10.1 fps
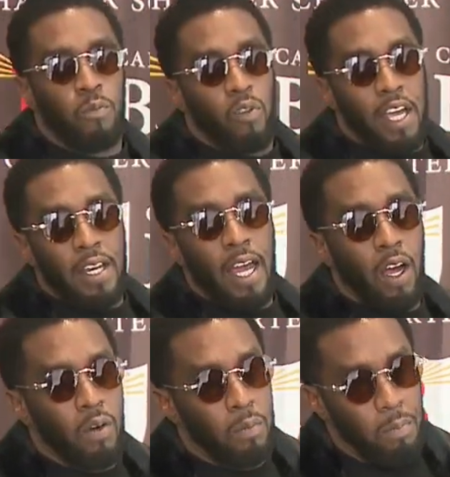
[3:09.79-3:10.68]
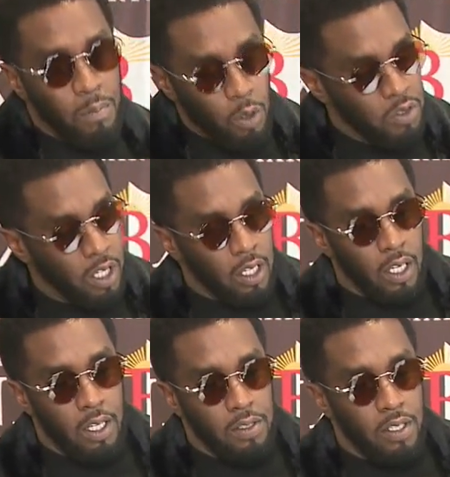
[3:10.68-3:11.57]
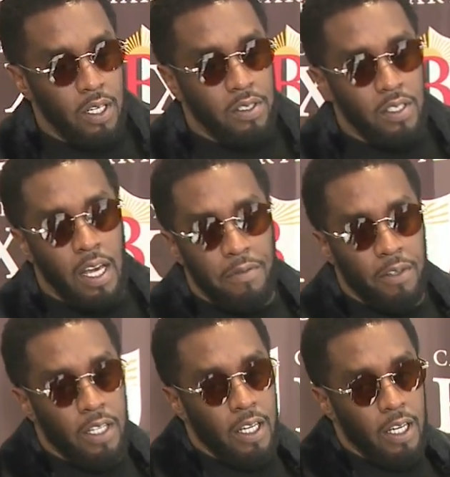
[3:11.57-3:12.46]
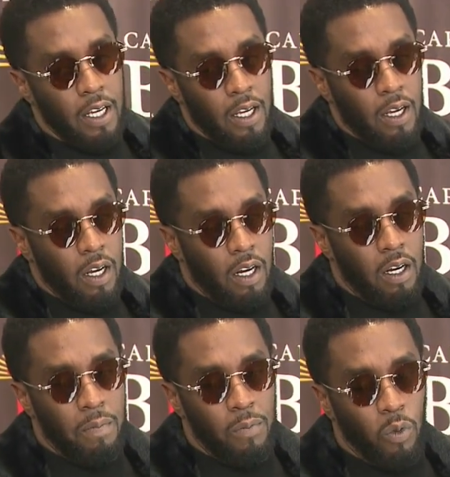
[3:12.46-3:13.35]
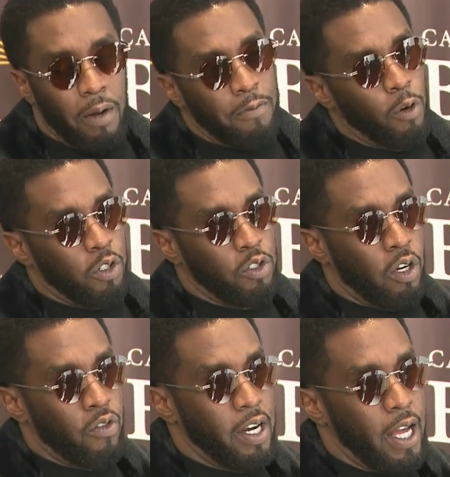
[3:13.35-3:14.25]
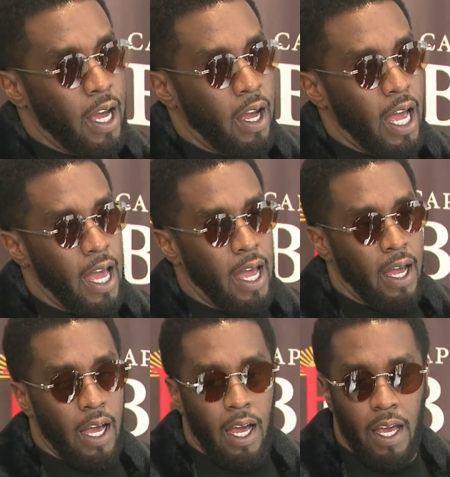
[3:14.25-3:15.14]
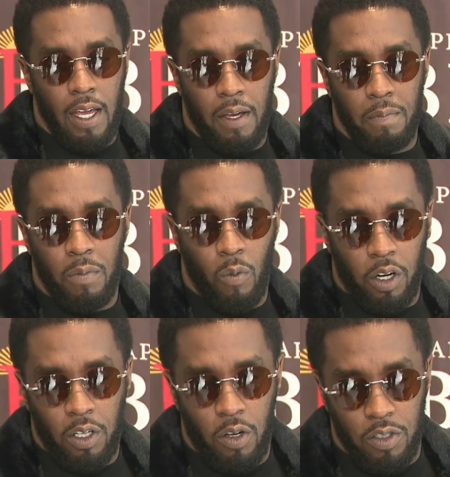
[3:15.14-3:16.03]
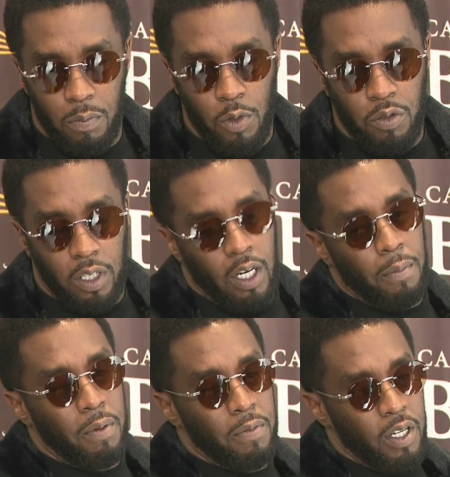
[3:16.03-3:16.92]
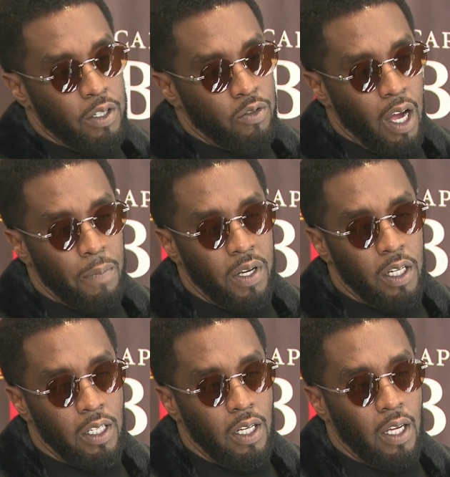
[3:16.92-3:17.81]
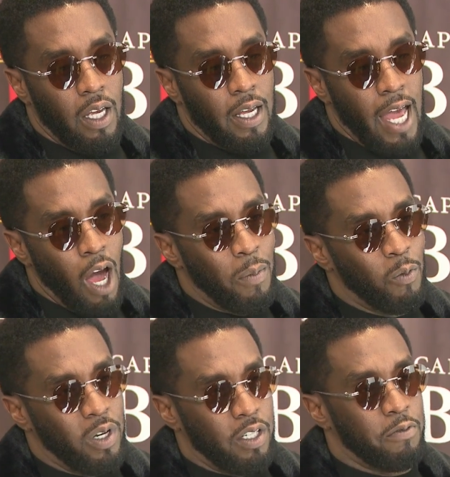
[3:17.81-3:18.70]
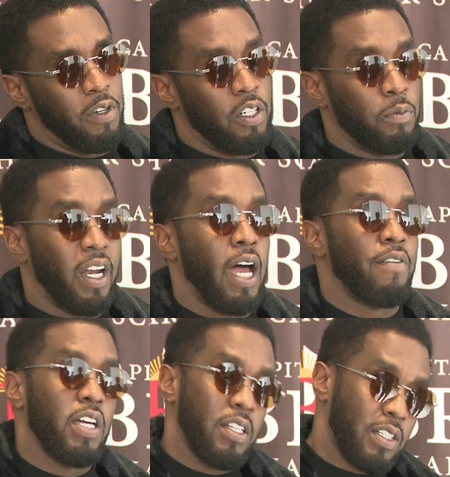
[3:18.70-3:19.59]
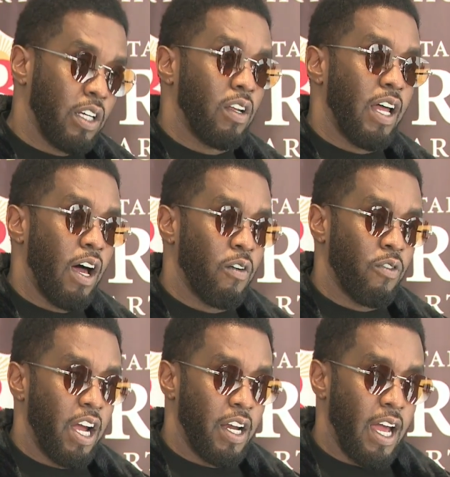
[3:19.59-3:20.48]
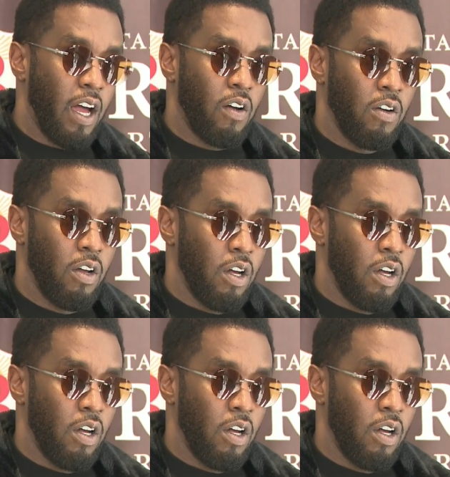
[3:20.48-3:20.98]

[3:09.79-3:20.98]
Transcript: Right now, music is, is definitely um, what I'm focused on right now. I, I am working on some music and I'm going to be dropping an album when it's finished, but I have a hit single out right now